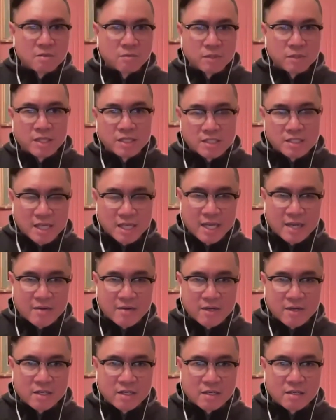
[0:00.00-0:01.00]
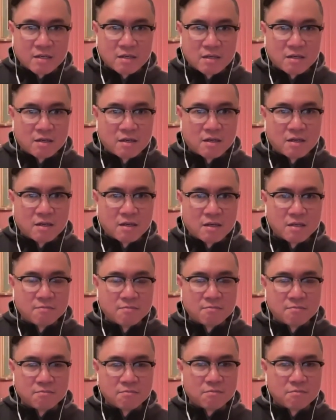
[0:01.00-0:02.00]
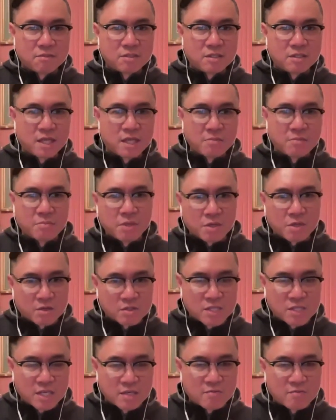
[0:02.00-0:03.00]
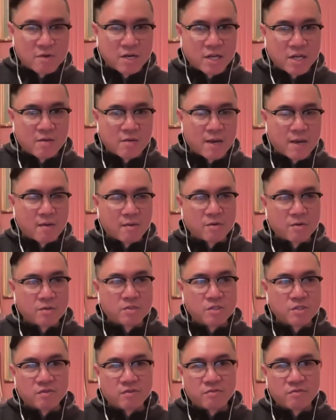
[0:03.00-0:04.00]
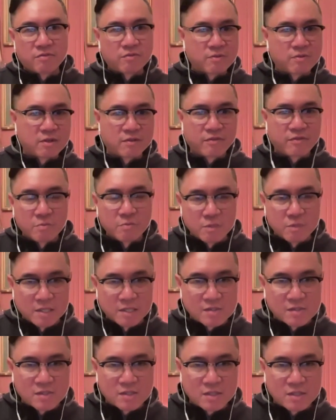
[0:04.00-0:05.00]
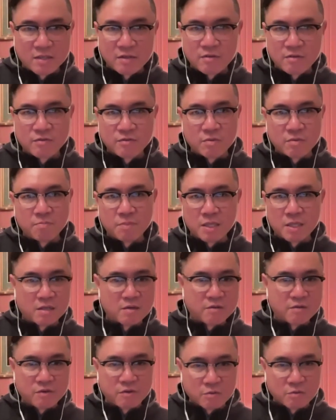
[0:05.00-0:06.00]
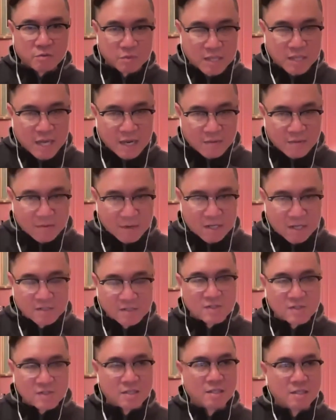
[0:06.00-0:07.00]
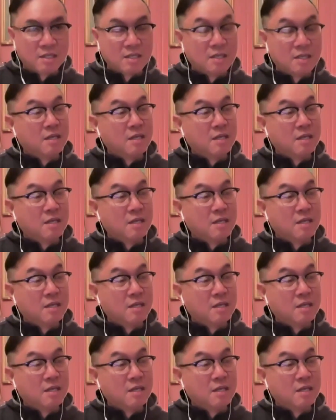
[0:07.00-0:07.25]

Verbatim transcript: We'd like to air it on NPR's TED Radio Hour. Do you have a few minutes to interview, be interviewed with Guy Raz? And